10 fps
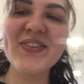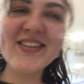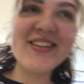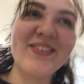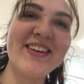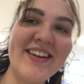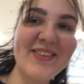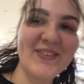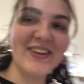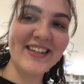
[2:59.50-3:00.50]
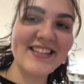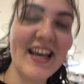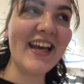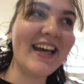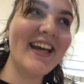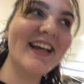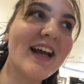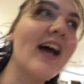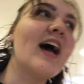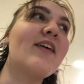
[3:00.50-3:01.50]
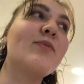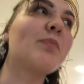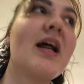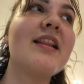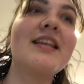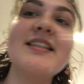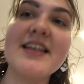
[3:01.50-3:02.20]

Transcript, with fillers: So in other words, I hate, I, but this